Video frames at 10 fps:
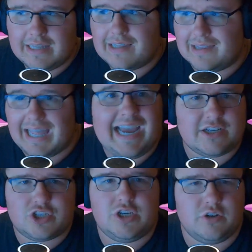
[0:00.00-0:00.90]

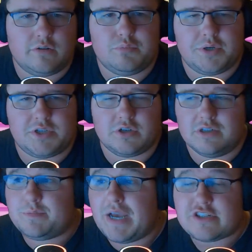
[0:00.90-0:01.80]
last year, I'm pretty sure,
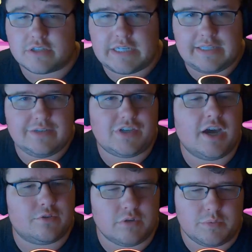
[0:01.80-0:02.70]
especially these
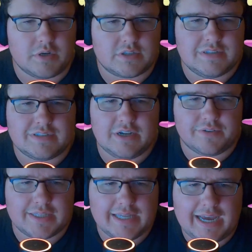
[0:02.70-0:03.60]
gun reworks and stuff
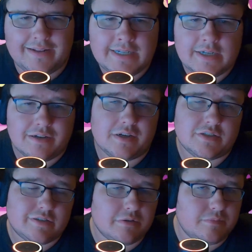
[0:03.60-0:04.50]
like that.
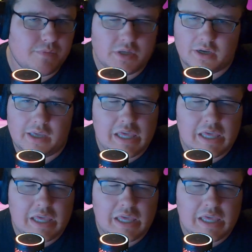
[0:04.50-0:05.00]
So a